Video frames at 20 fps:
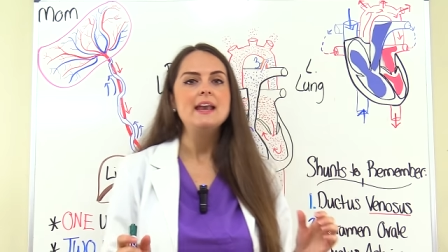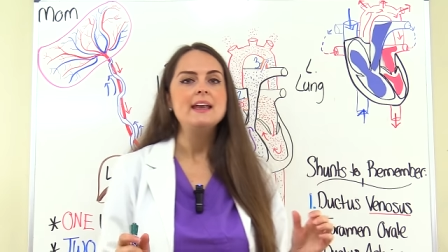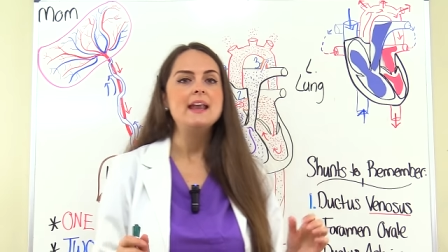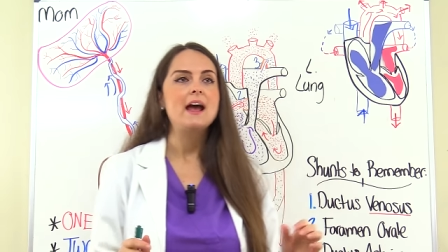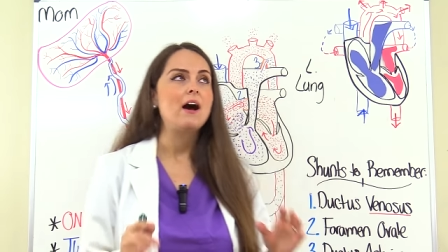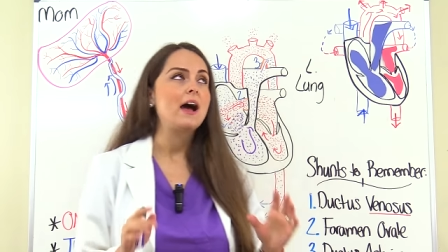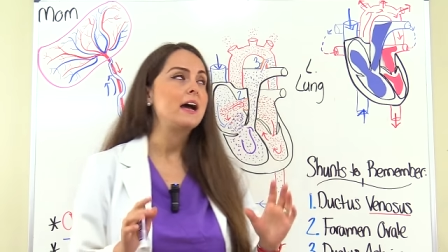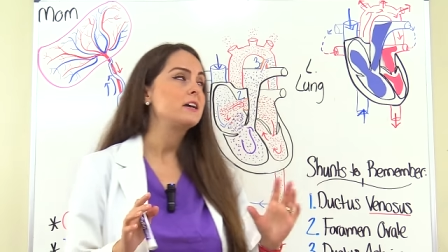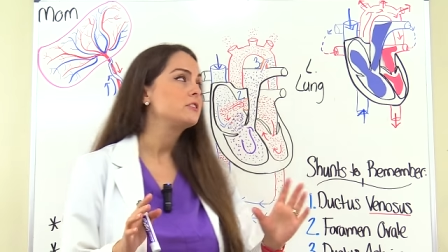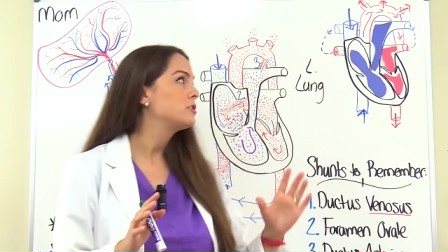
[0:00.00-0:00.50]

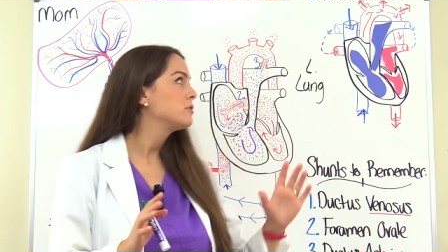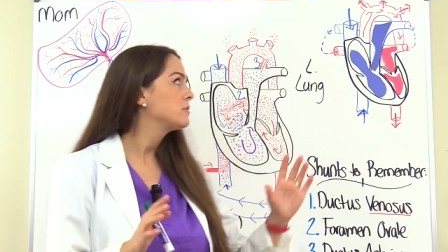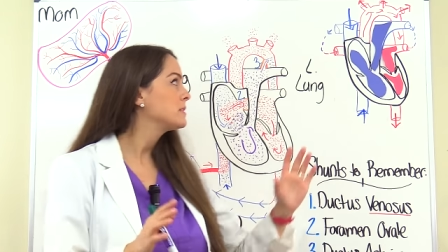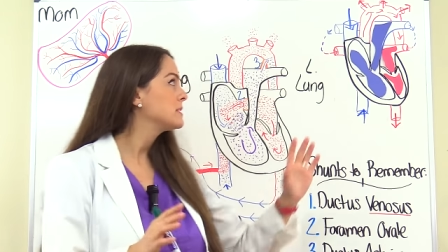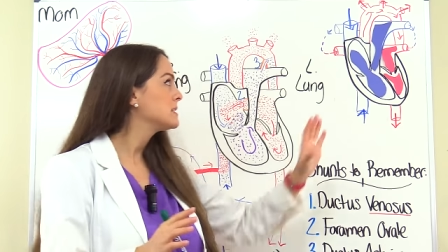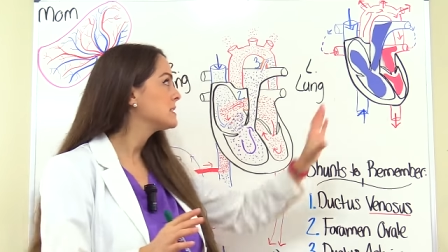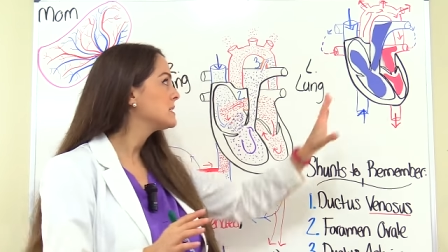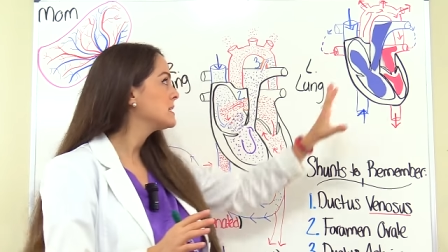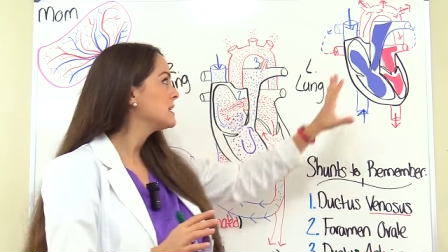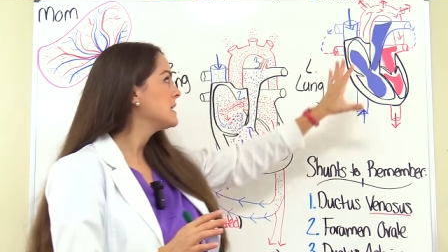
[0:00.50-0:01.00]
Now, as you
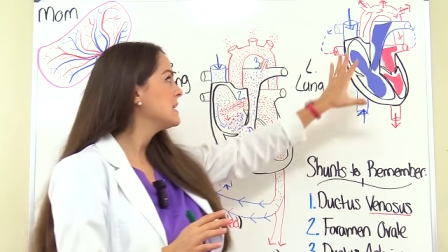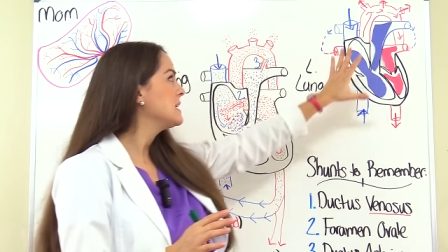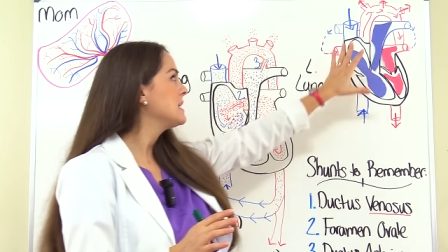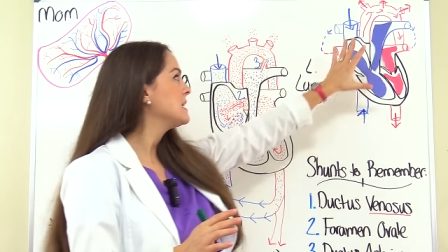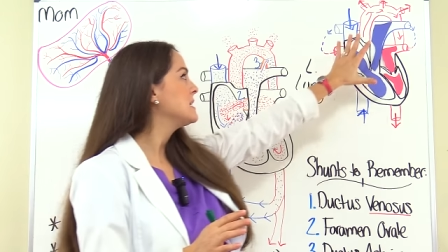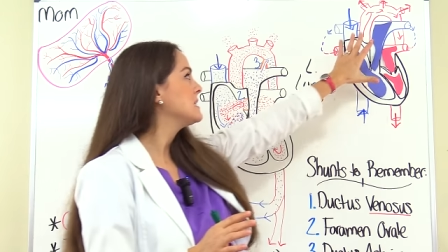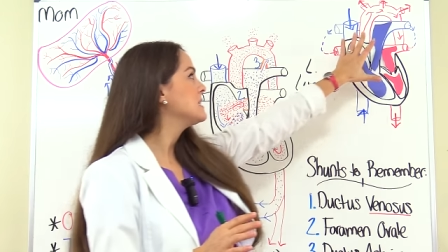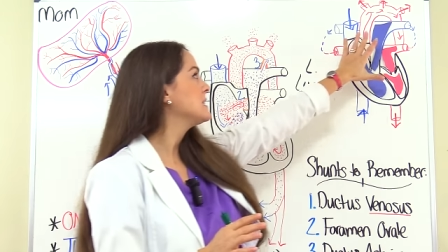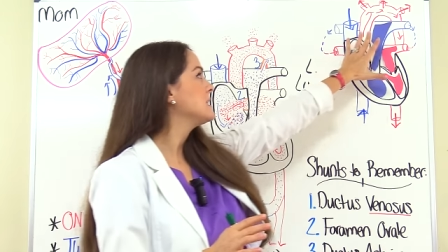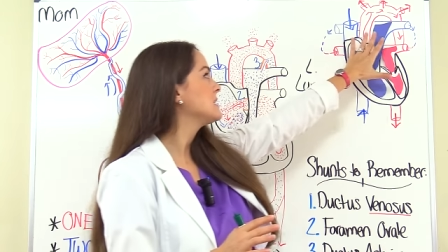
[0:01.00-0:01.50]
can see
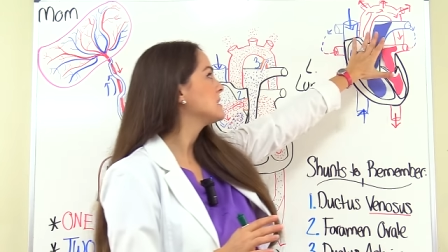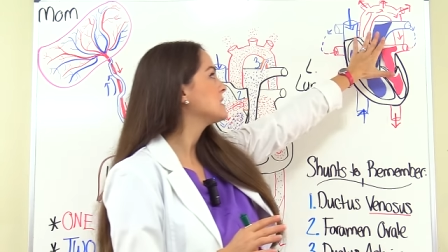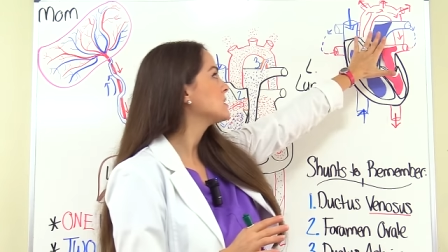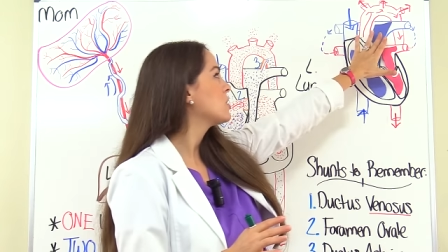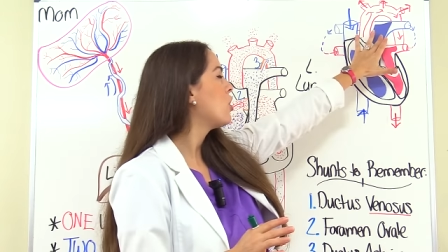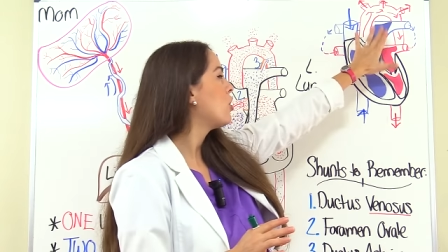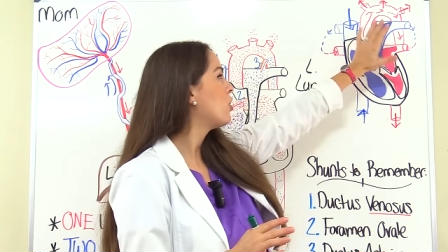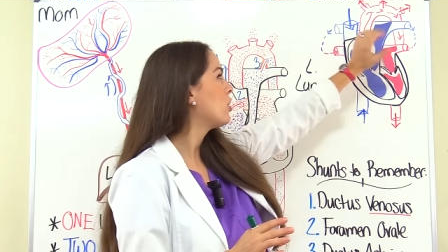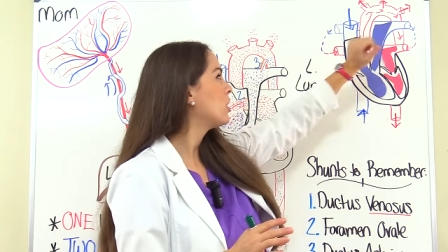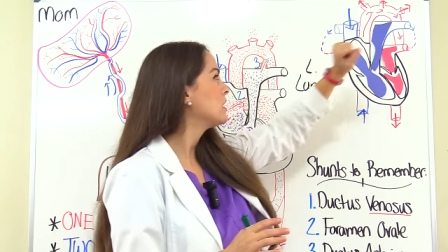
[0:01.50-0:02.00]
in this
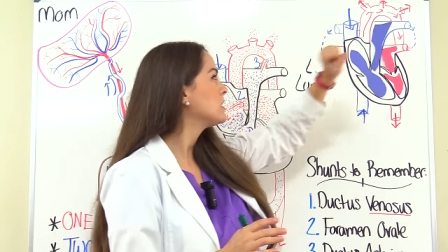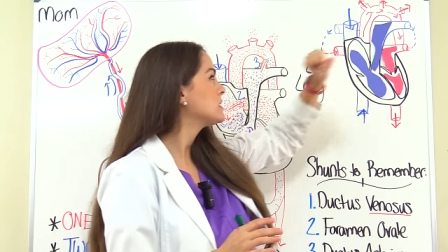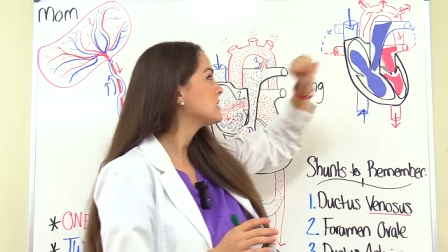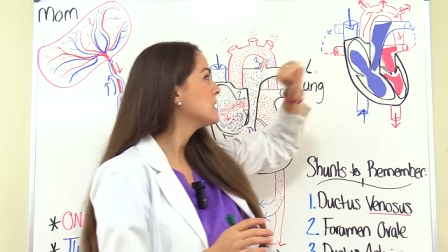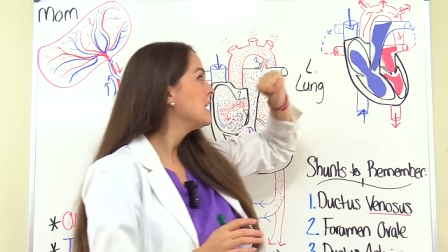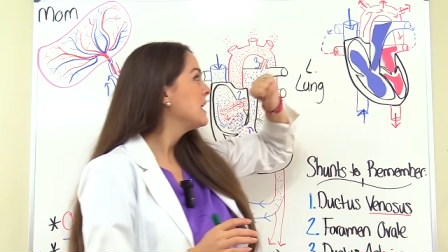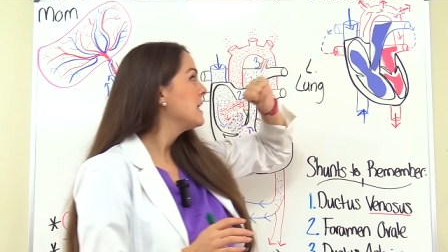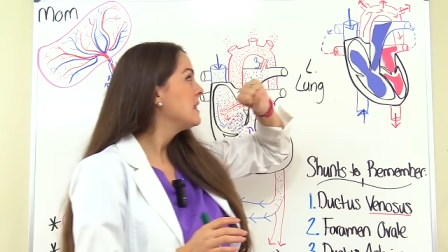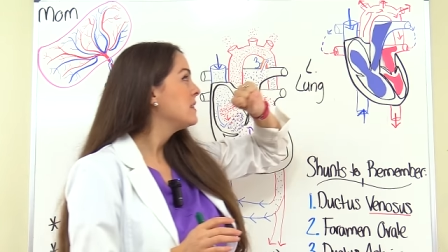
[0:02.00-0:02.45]
heart,